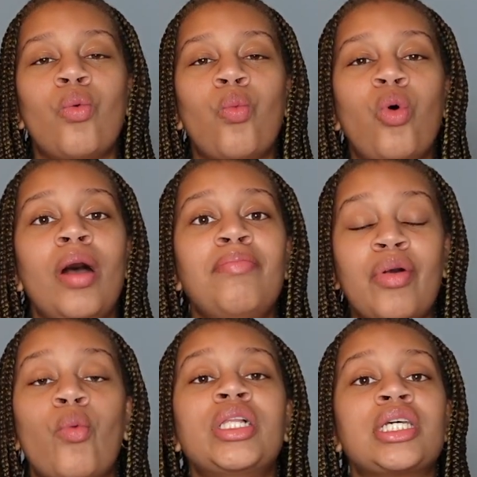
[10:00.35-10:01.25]

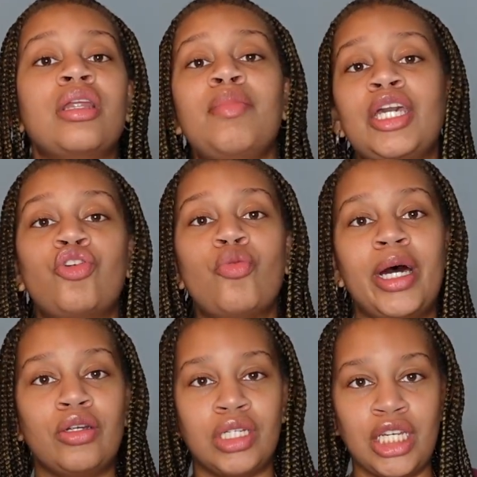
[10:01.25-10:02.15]
what's going to make you a
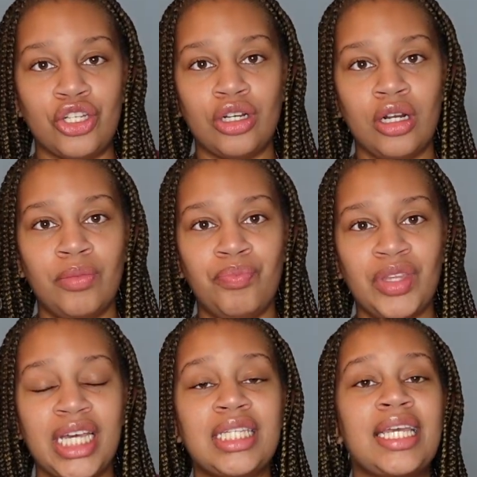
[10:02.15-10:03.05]
better teacher
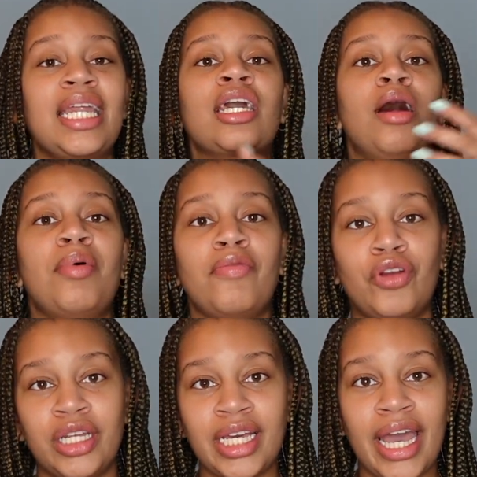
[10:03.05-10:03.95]
is getting up
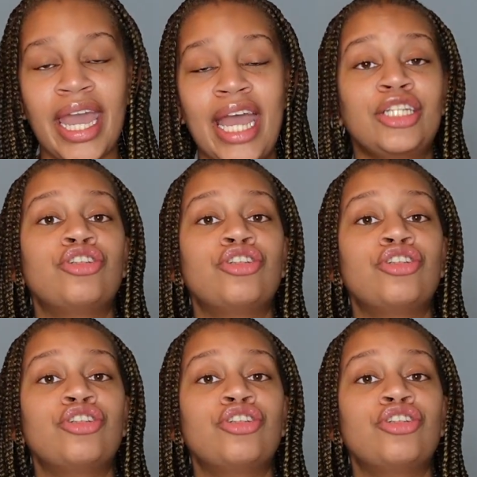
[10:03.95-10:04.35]
every day and